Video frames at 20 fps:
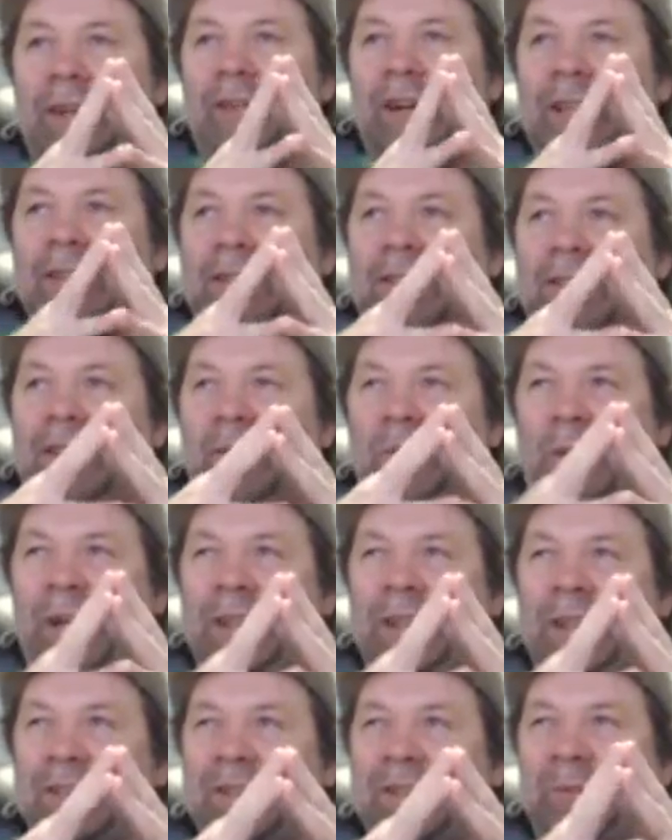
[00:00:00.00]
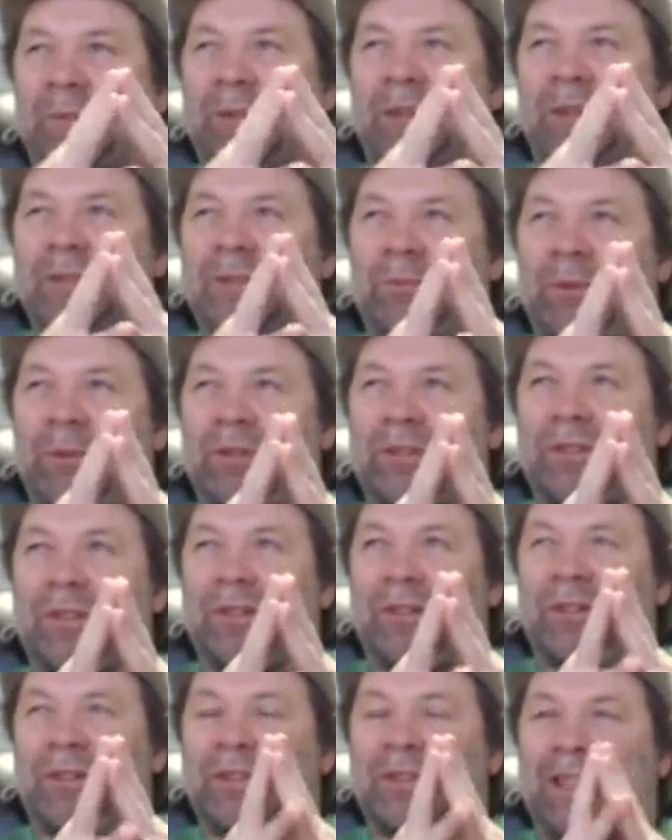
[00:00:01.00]
started watching some of those, and most of
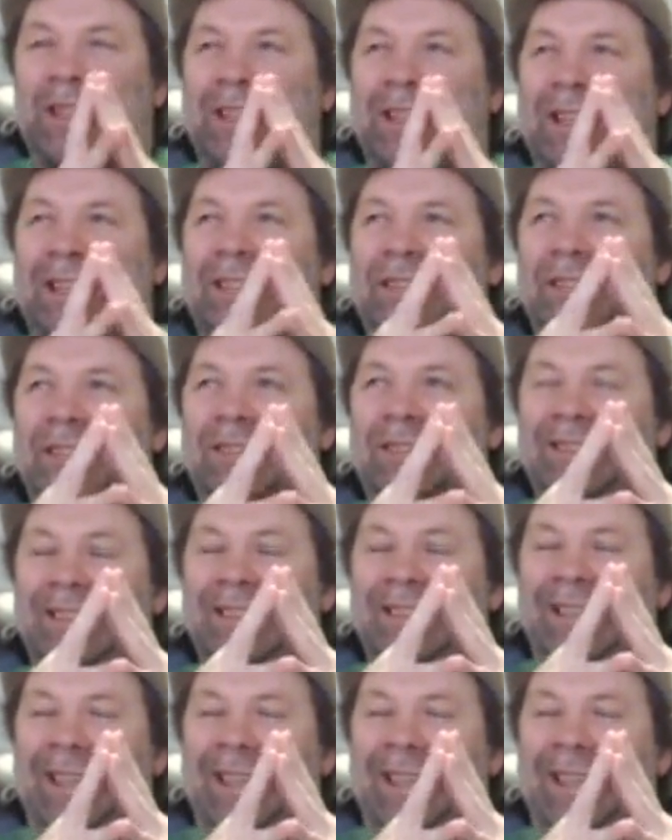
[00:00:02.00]
those I just couldn't.